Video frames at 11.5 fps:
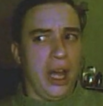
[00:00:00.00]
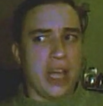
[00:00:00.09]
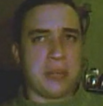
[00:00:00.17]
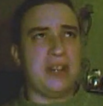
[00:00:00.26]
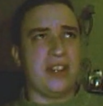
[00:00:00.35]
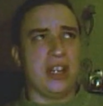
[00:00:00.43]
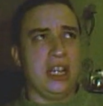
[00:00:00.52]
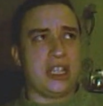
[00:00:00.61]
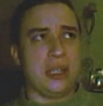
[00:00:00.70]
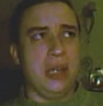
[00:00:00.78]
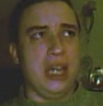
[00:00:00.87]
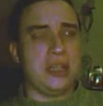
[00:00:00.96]

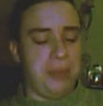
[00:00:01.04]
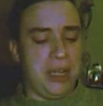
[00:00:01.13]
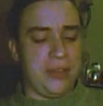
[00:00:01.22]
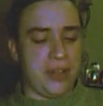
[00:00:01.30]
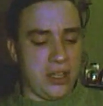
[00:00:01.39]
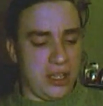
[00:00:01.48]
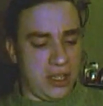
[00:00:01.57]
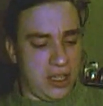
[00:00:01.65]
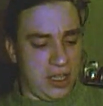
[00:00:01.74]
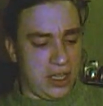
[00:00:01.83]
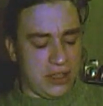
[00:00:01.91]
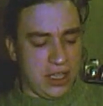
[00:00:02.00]
It's a bit of
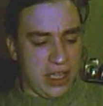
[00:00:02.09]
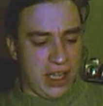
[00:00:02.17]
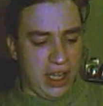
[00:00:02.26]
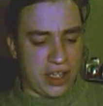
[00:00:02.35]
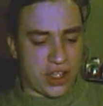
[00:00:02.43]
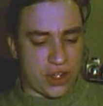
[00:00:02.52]
a